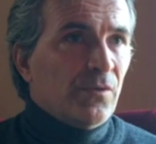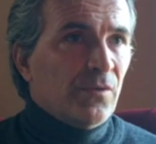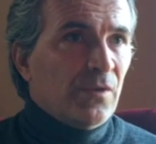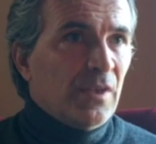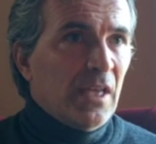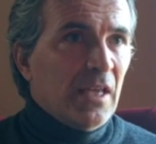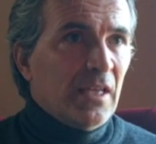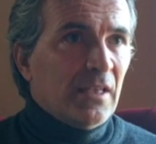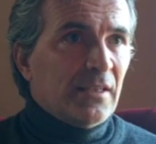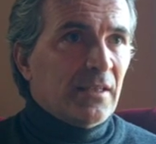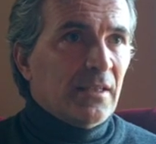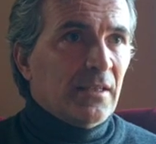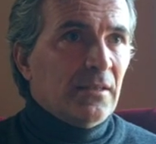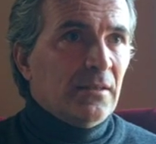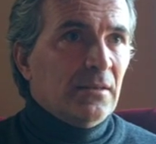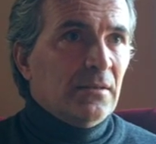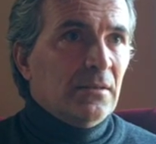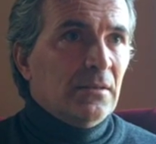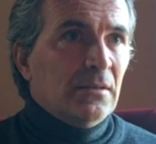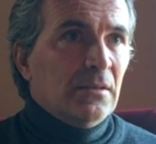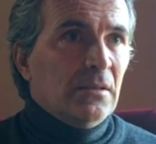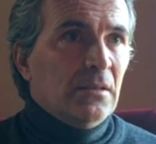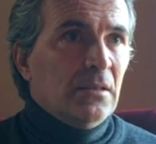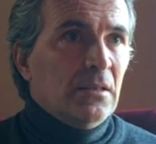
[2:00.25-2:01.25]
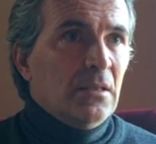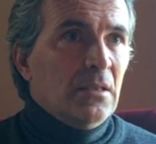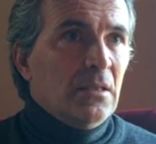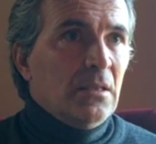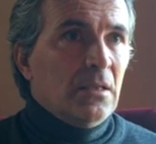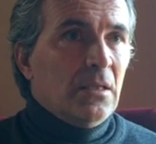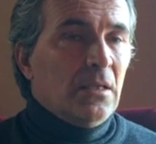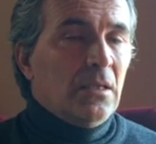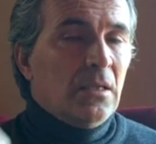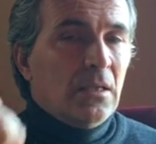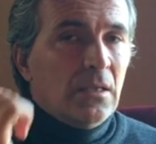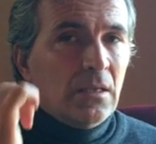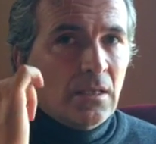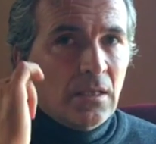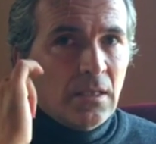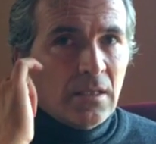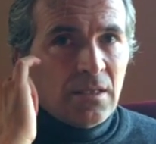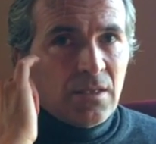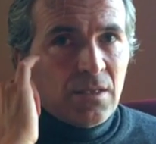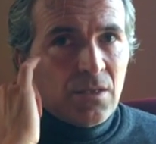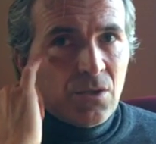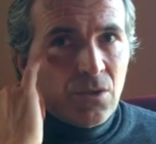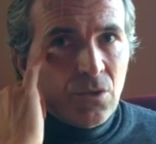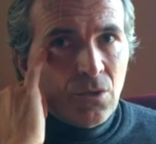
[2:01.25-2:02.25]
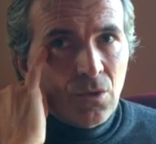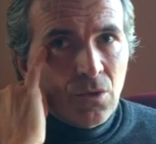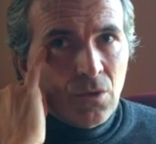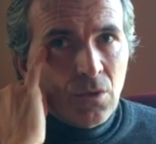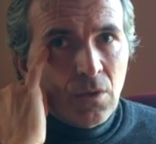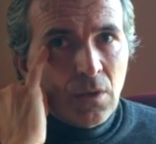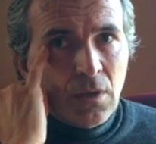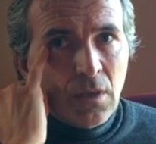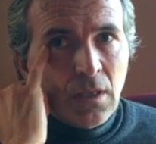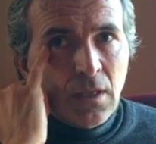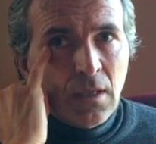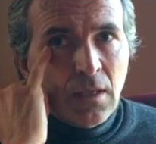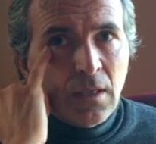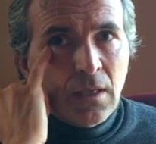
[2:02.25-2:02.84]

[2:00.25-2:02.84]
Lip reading: of data, and so